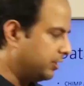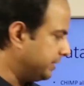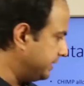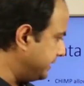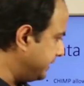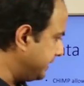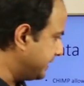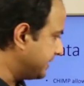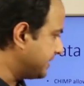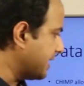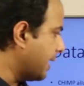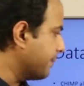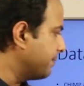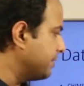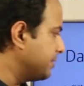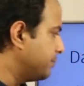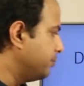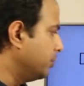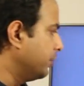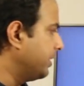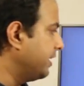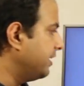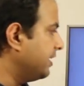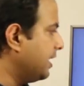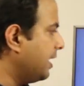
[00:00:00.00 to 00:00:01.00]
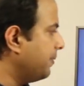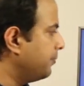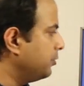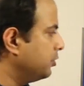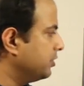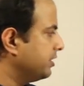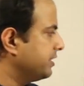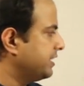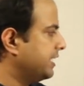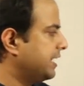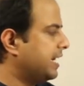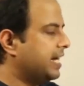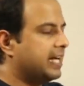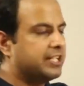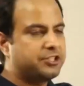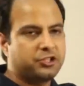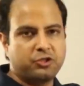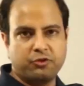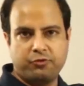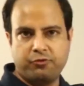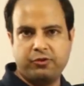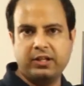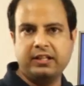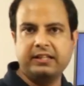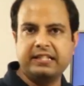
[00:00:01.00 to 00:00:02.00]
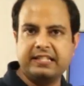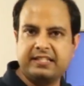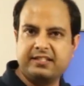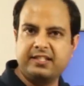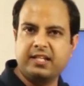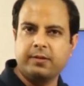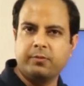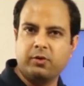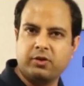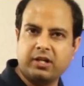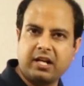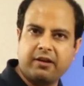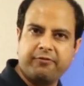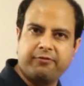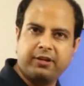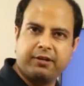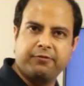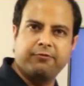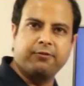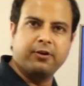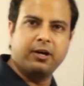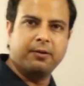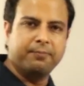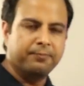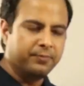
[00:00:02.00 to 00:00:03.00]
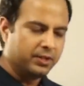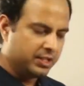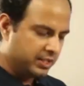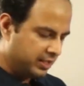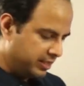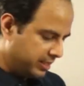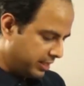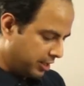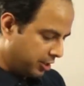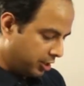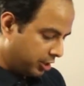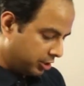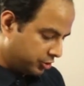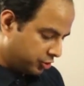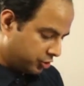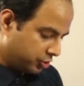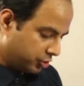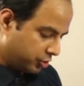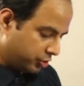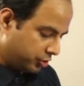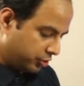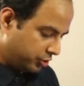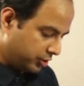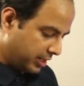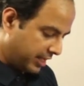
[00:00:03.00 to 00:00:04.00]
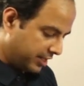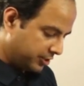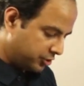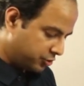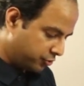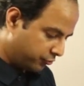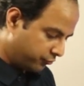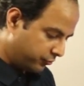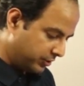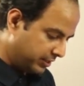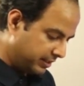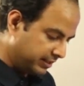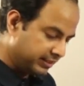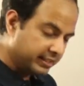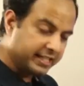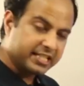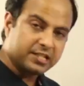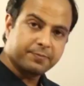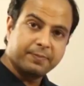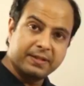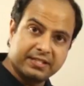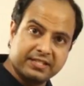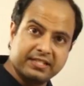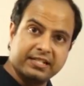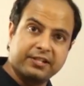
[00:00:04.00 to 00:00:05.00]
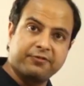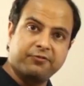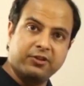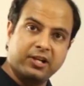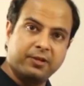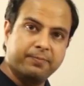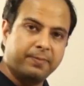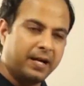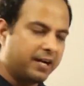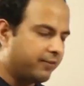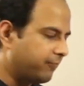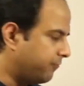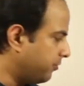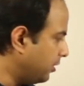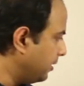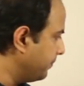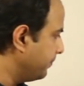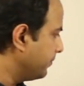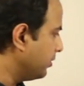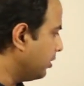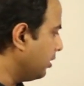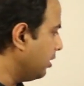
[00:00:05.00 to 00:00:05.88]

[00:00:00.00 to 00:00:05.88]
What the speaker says: or the next app is booting up, users are asked to fill this demographic form and also asked to fill the explicit feedback form.